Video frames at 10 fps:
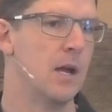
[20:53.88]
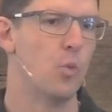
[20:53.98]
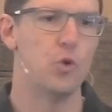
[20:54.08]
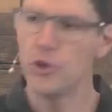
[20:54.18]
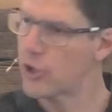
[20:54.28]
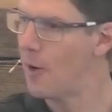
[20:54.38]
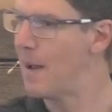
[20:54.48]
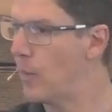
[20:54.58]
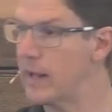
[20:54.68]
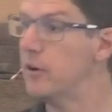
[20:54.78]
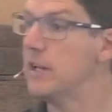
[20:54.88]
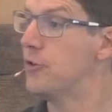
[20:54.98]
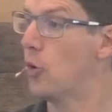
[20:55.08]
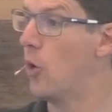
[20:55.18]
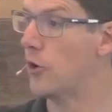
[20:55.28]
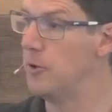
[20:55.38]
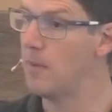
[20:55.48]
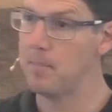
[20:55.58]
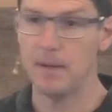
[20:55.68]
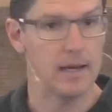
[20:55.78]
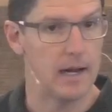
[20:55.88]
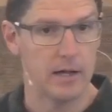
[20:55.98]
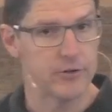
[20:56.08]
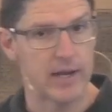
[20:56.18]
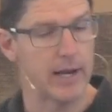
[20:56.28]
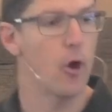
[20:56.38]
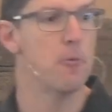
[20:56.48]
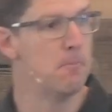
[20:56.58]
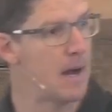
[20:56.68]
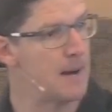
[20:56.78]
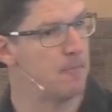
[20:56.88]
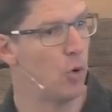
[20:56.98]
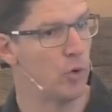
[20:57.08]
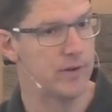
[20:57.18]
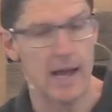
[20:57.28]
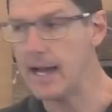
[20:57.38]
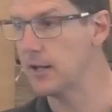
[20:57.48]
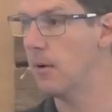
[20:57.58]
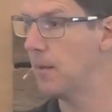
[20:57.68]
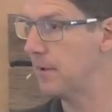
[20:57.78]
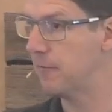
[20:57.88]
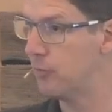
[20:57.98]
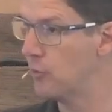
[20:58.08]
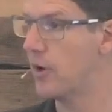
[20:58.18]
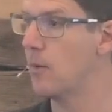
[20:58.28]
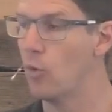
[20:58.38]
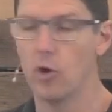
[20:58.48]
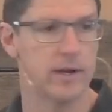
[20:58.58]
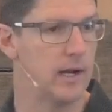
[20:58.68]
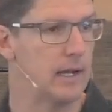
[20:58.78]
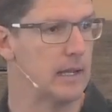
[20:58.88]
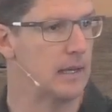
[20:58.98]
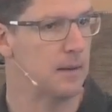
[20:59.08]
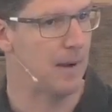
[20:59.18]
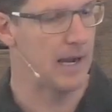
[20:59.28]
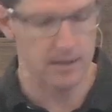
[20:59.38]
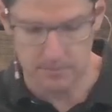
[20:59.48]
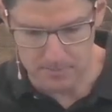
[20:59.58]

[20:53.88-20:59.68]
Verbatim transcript: Will you go about whatever it is your work? You might be a stay at home mum or dad, you might be a full time worker in a paid